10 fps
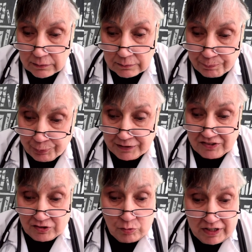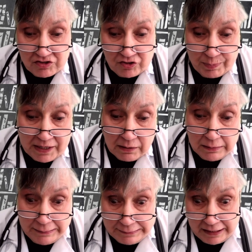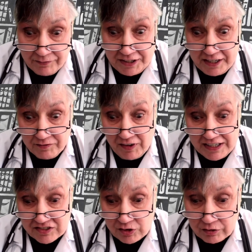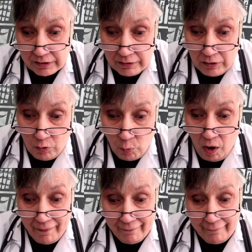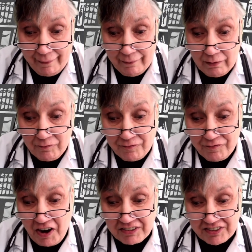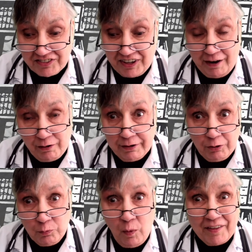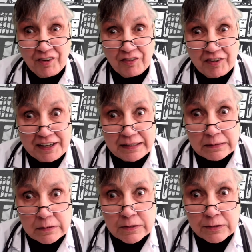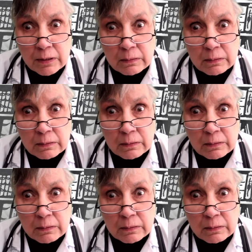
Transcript: Pretty soon I should be giving advice on wire-haired fox terrier weather vanes.